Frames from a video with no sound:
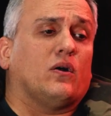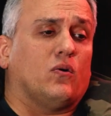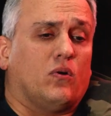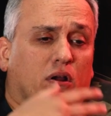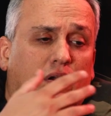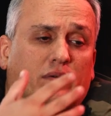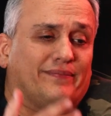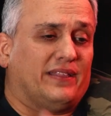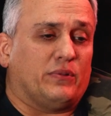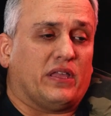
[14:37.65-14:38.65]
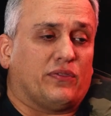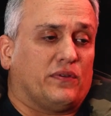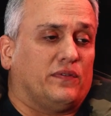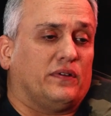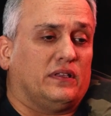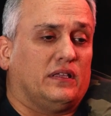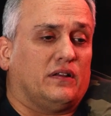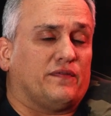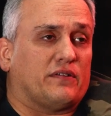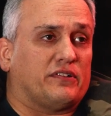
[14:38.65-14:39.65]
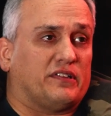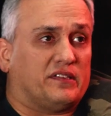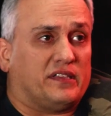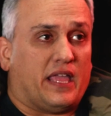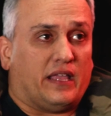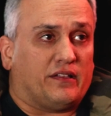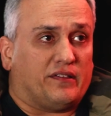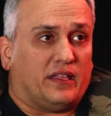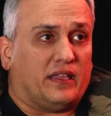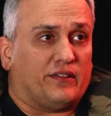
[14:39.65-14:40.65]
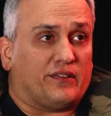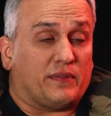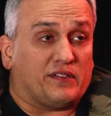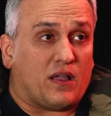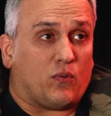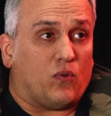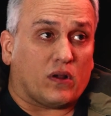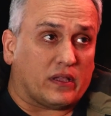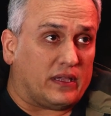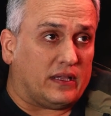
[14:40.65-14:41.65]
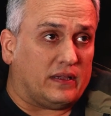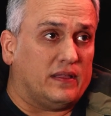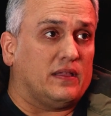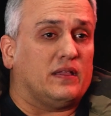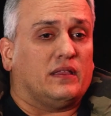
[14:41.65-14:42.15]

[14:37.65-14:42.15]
or we get through you know five or six takes and something's not working. Yeah.